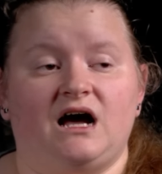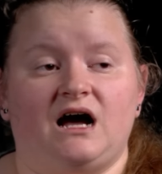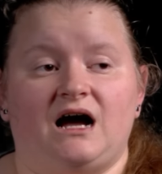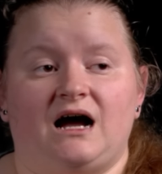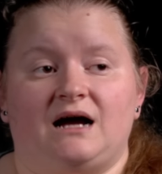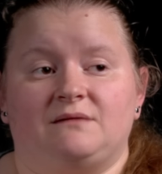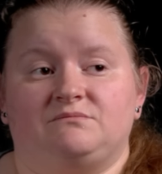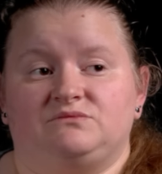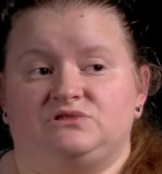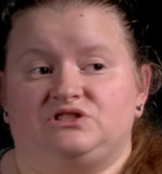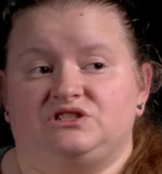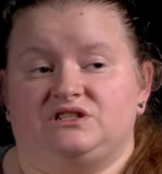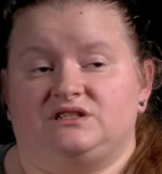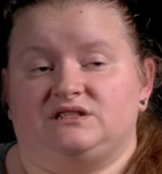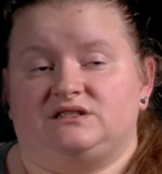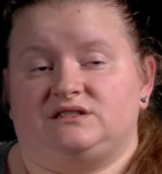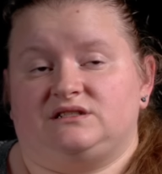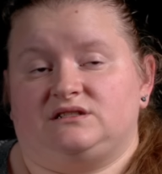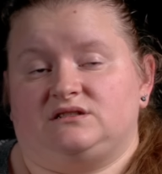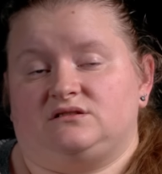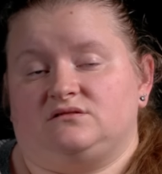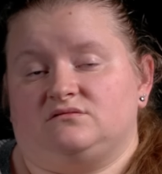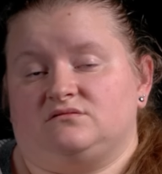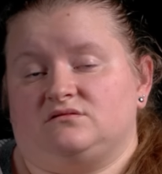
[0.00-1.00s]
I'm
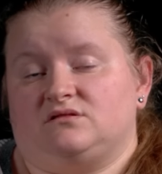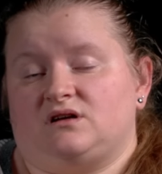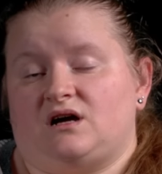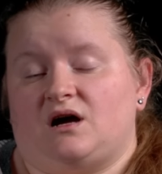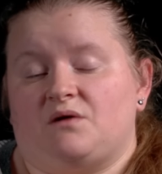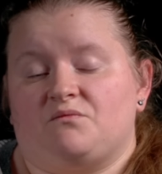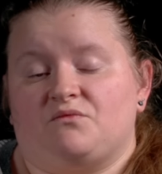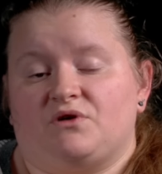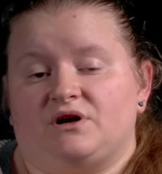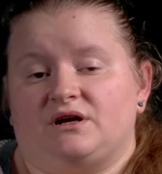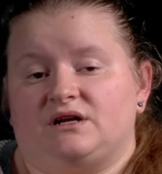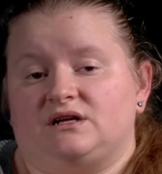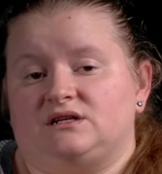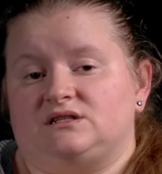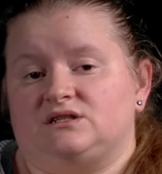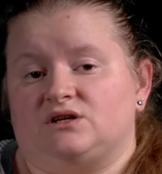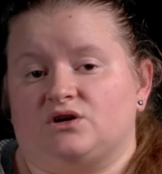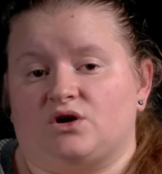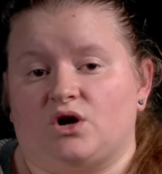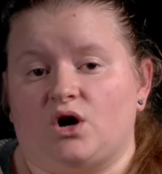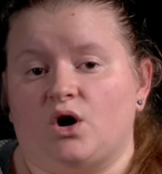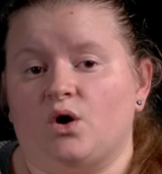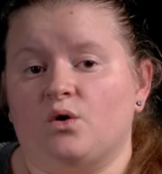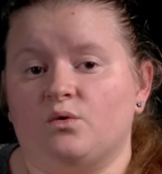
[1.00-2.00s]
ready
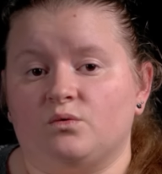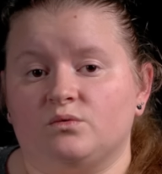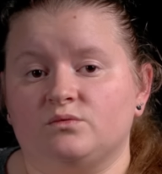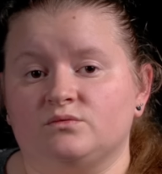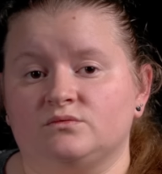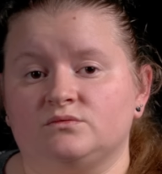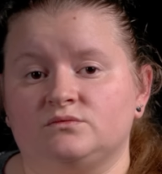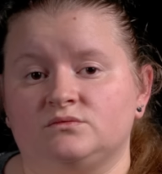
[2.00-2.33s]
to go.